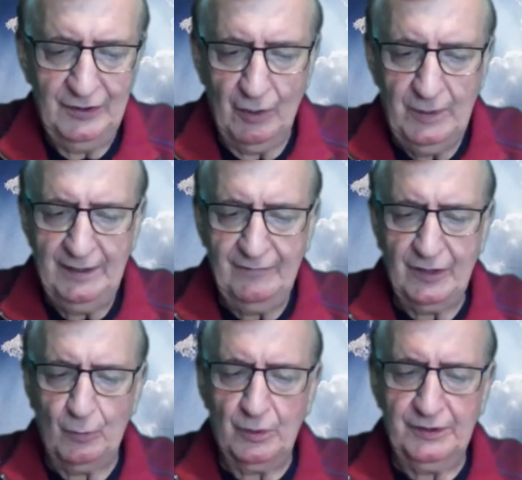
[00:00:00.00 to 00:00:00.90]
Though we live
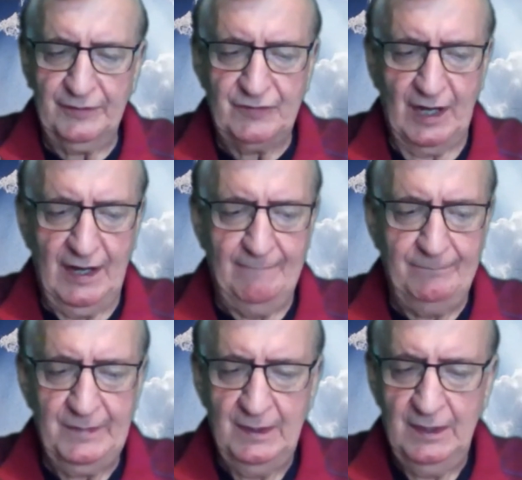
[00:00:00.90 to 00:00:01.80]
in a world of
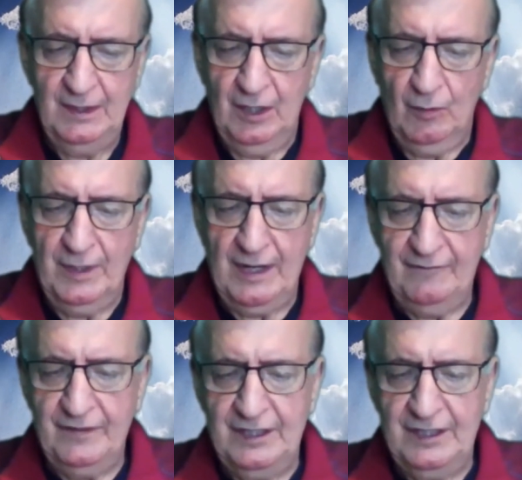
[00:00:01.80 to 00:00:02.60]
time, we have